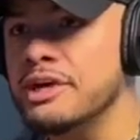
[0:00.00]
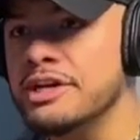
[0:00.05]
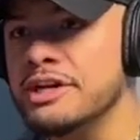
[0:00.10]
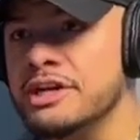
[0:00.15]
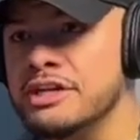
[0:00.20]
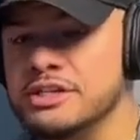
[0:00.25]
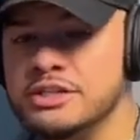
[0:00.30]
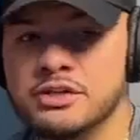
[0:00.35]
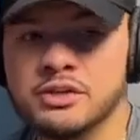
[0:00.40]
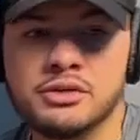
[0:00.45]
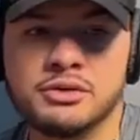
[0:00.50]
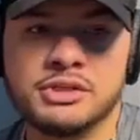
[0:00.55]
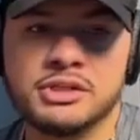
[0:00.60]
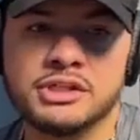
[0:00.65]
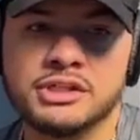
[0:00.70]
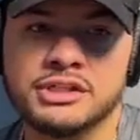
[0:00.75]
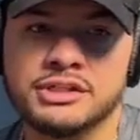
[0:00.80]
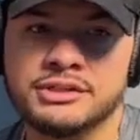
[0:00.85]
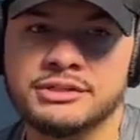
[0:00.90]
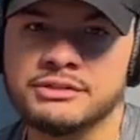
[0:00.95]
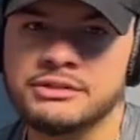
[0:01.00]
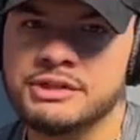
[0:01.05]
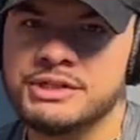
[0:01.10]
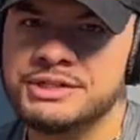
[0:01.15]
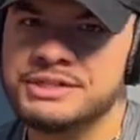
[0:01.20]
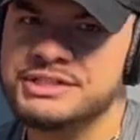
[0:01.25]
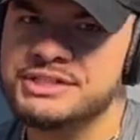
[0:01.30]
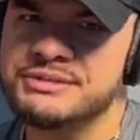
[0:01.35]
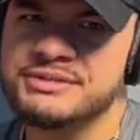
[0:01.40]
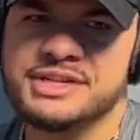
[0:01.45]
right now. So uh,
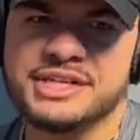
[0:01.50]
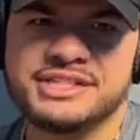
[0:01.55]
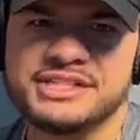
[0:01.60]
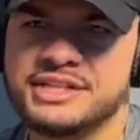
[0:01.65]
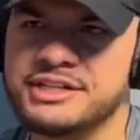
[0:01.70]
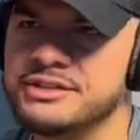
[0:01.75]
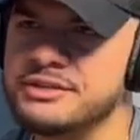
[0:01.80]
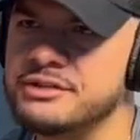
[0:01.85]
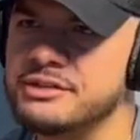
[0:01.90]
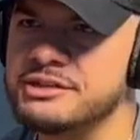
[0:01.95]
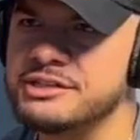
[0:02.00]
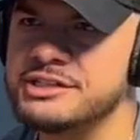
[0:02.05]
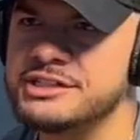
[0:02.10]
sometimes I get there at